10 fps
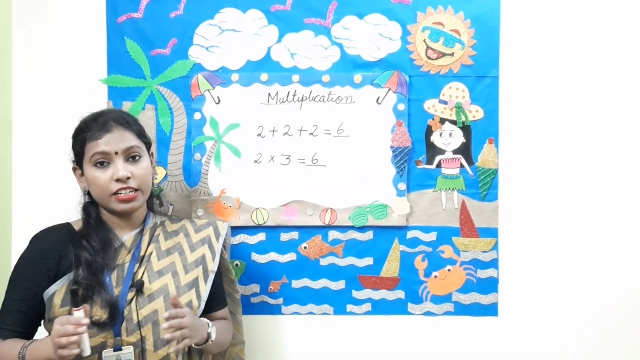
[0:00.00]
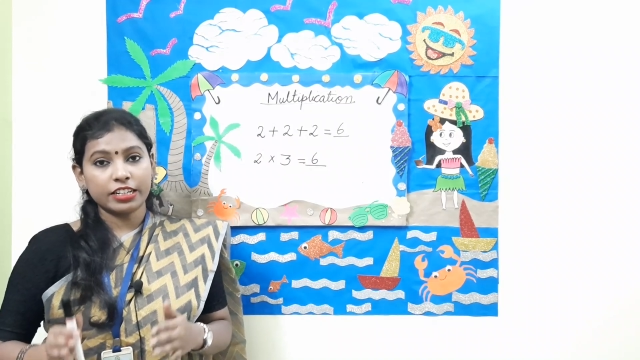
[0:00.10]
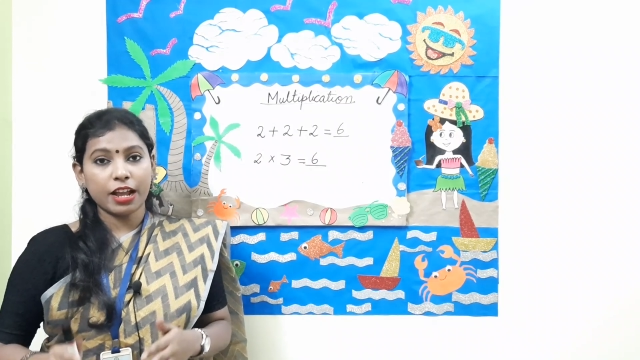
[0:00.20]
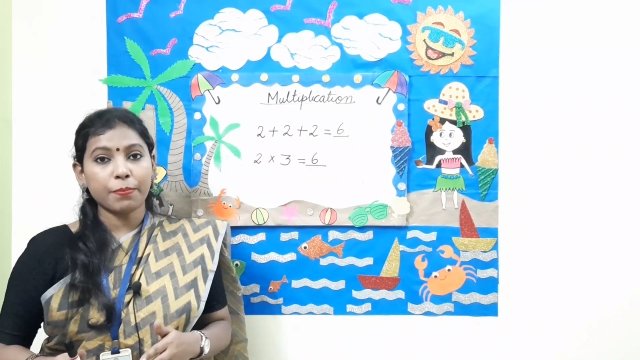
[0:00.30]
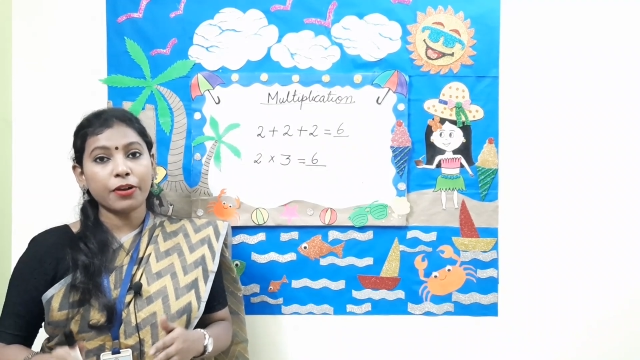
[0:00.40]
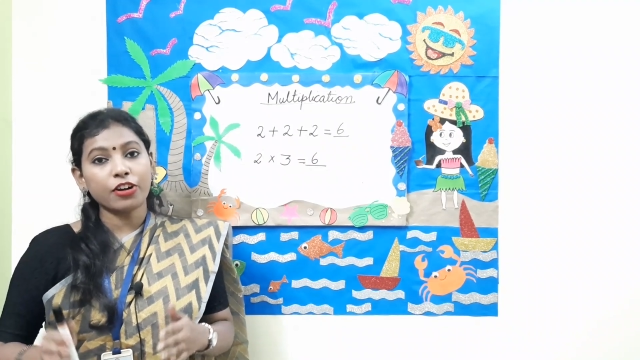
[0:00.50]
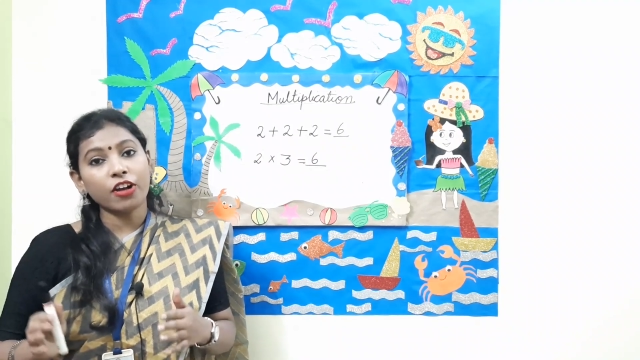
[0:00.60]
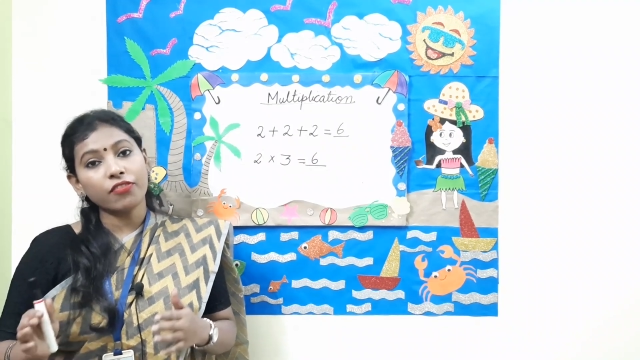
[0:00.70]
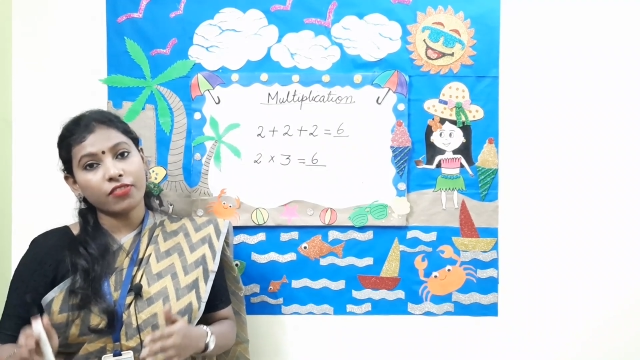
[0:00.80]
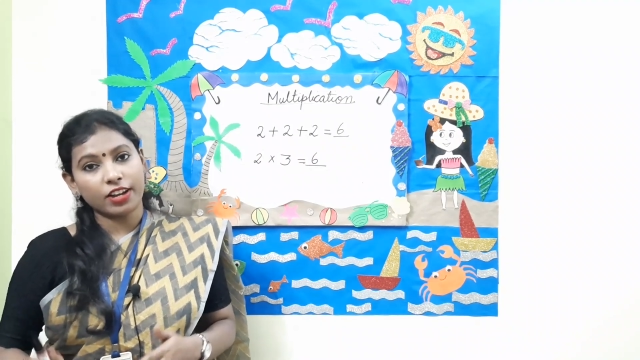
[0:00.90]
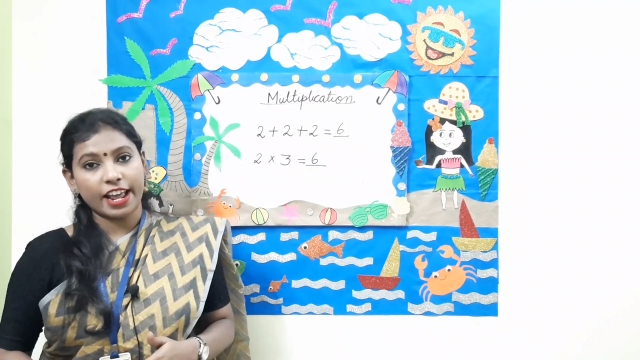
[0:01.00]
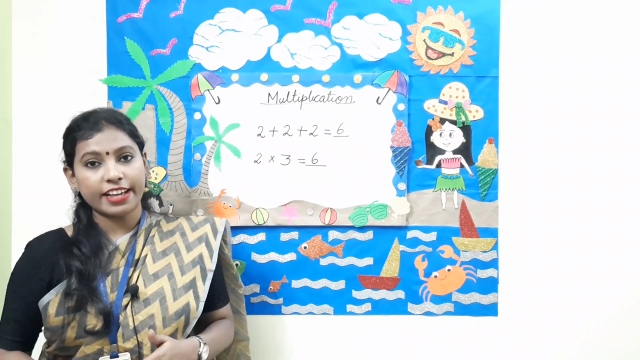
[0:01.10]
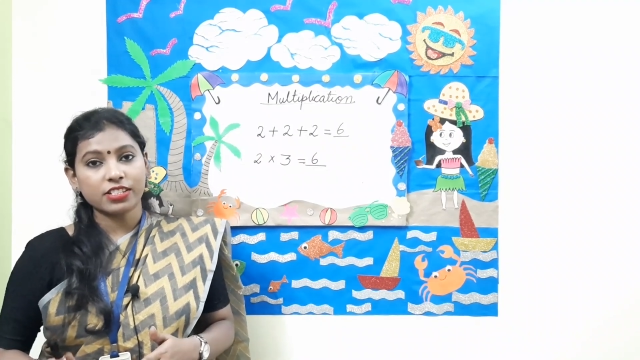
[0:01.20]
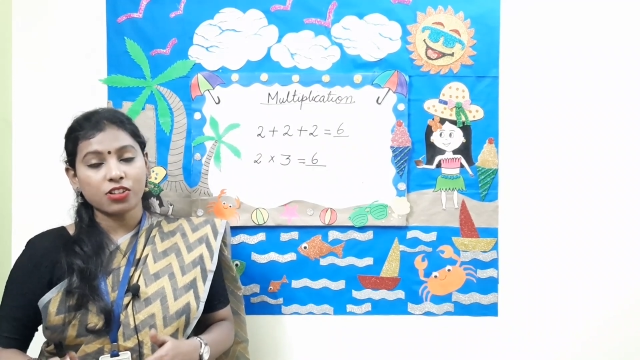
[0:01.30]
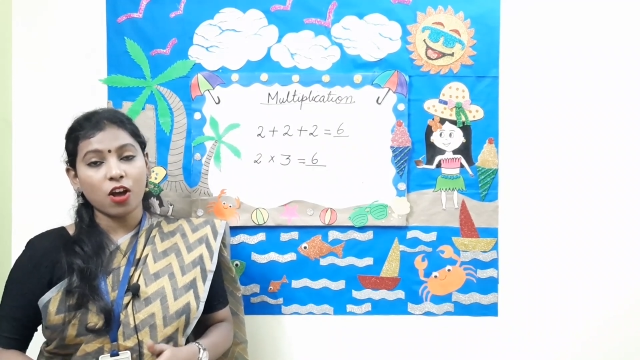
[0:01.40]
number of
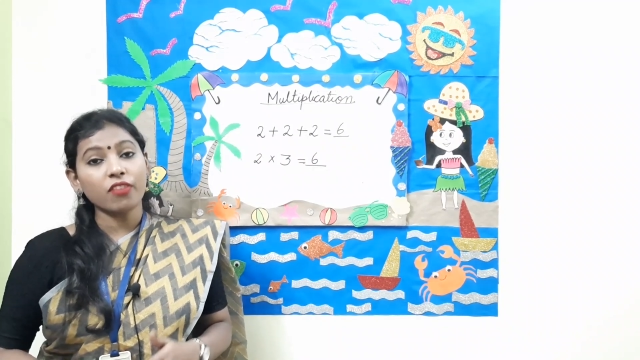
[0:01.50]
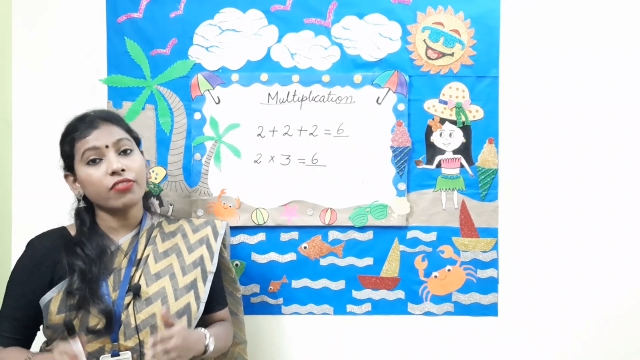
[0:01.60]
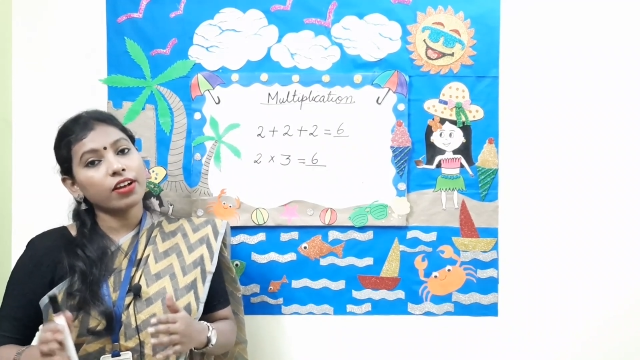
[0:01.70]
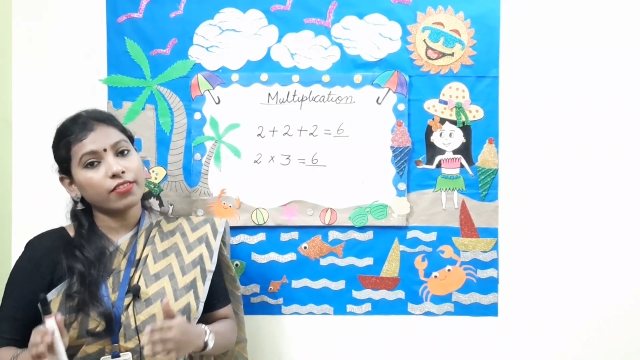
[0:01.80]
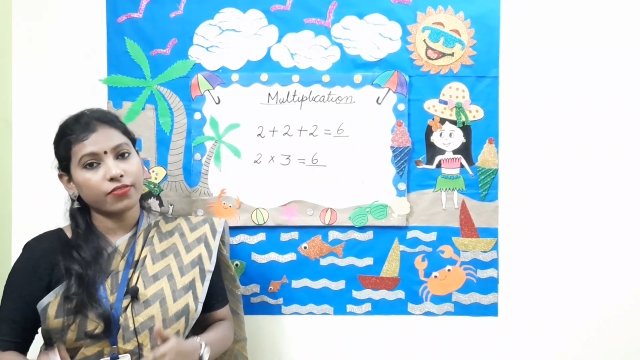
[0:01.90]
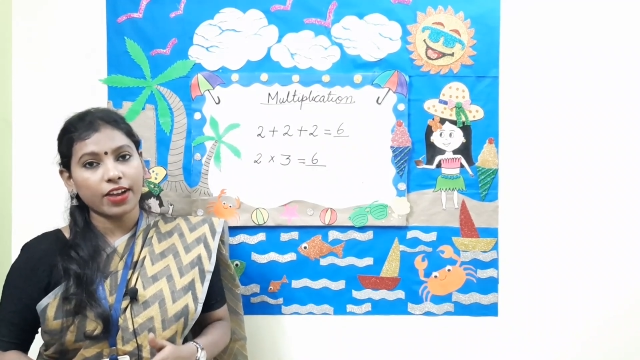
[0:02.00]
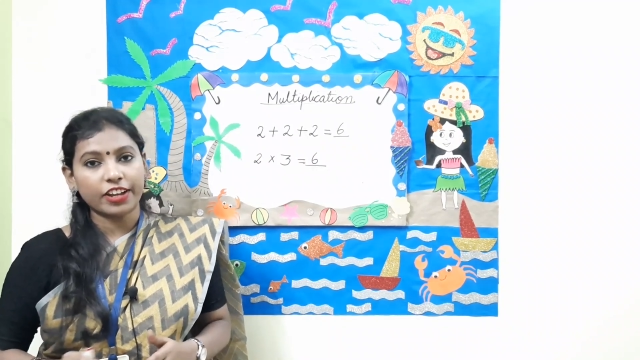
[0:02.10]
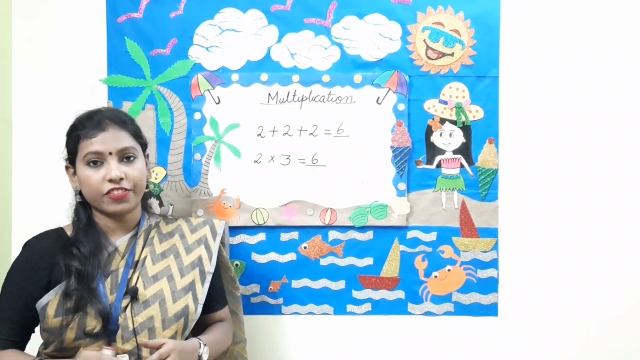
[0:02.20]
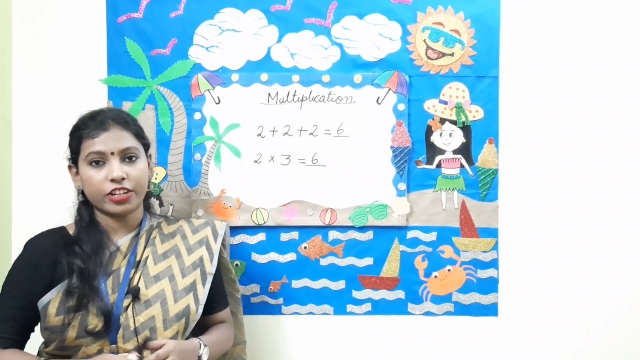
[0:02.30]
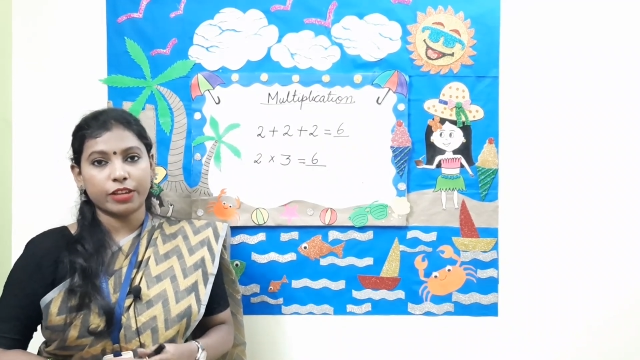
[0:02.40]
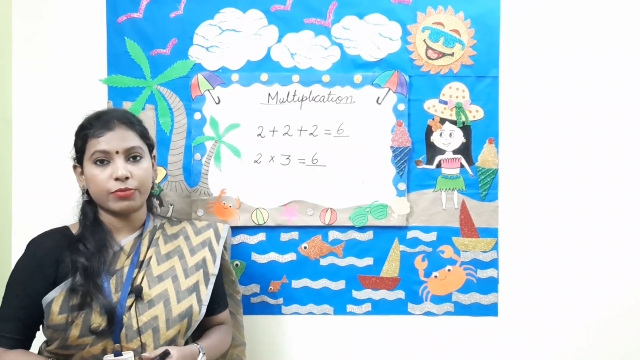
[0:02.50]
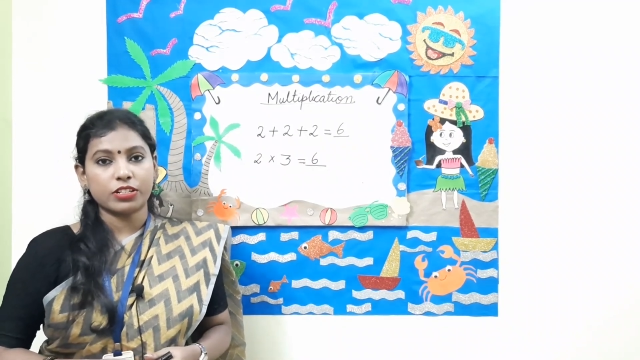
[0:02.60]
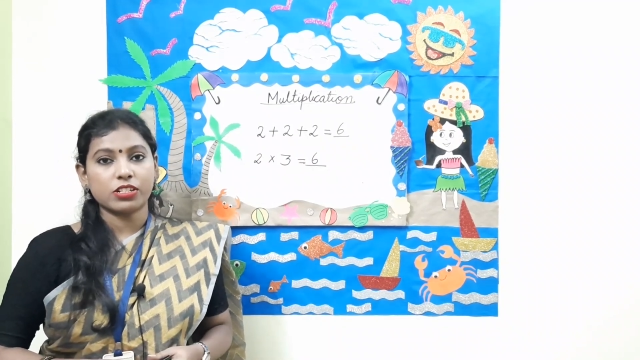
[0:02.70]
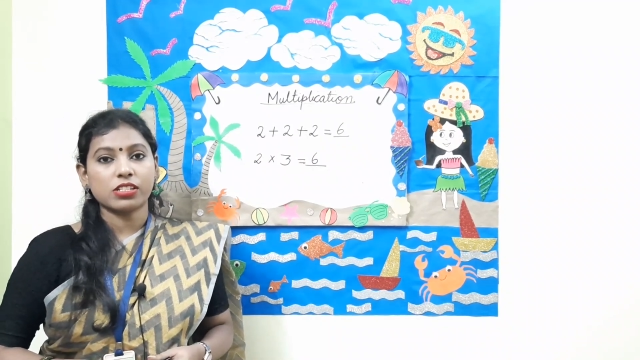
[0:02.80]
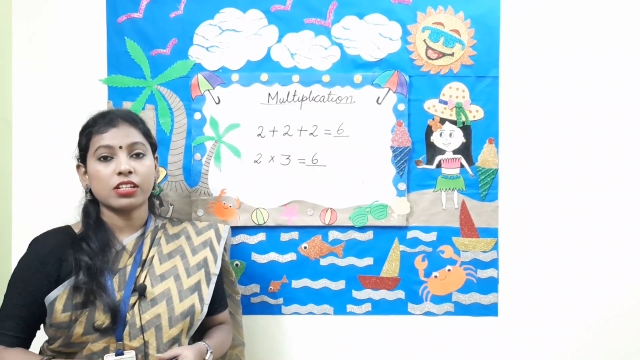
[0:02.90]
legs of 5
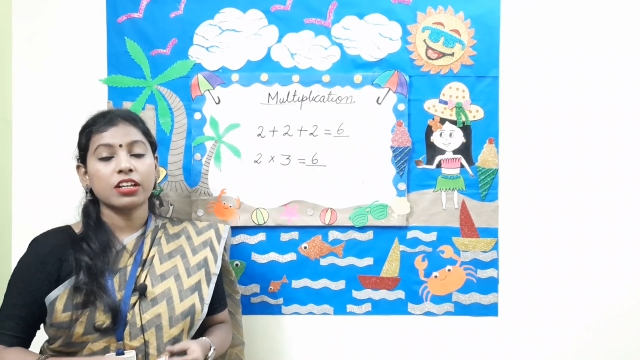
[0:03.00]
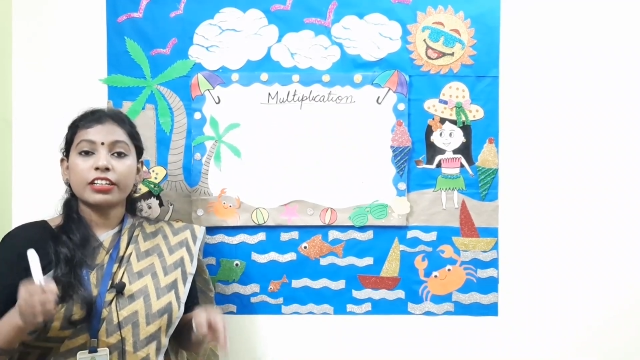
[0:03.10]
tables.